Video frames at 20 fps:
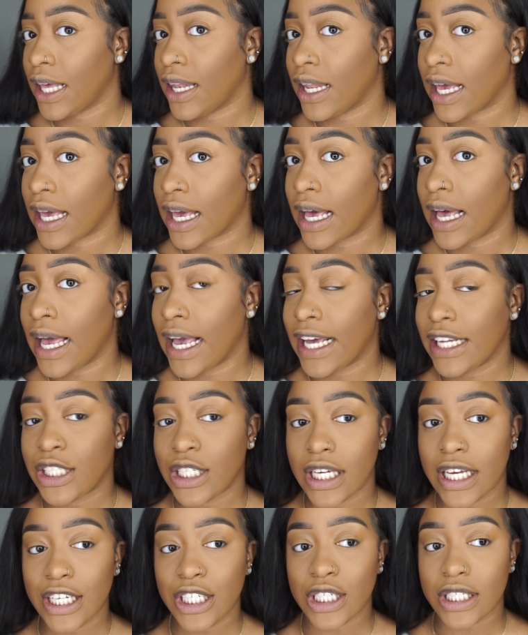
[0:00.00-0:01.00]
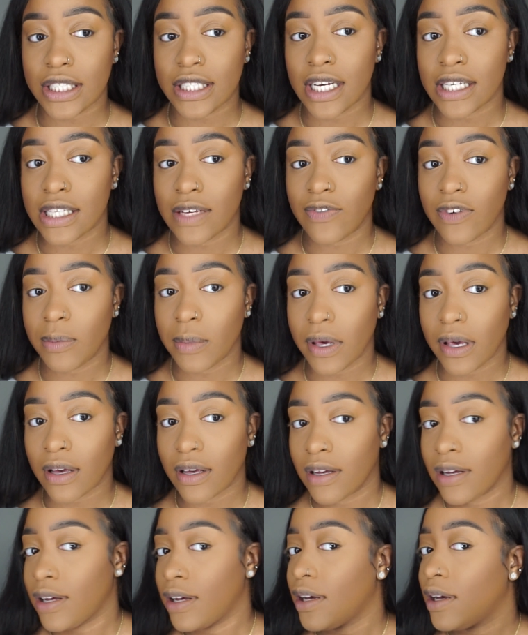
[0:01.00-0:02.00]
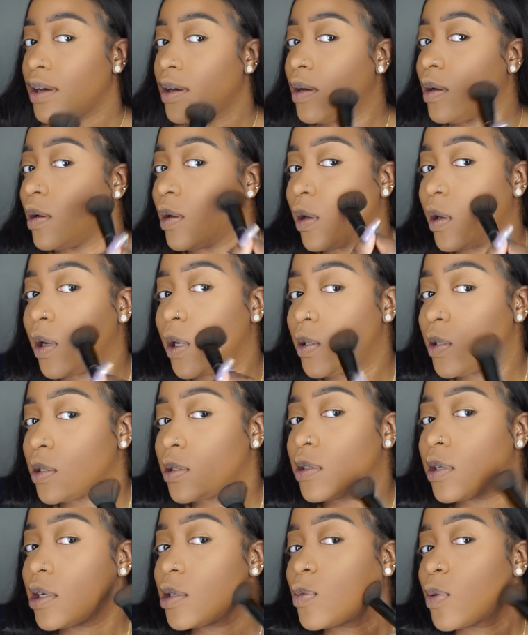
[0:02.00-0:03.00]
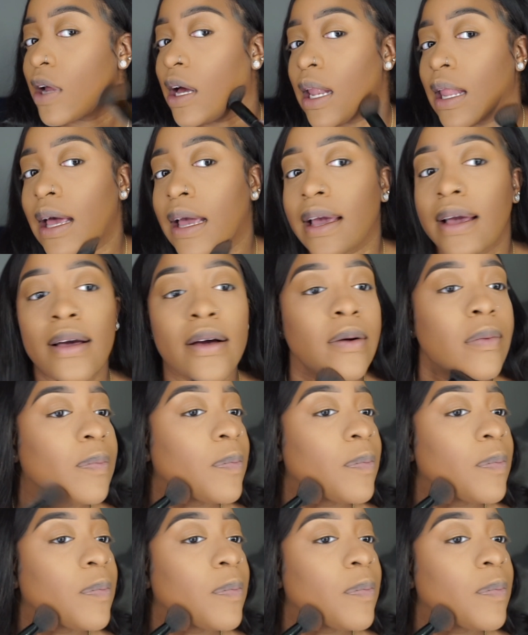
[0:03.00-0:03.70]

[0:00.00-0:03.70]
like, it just does it for me. It just does what I like.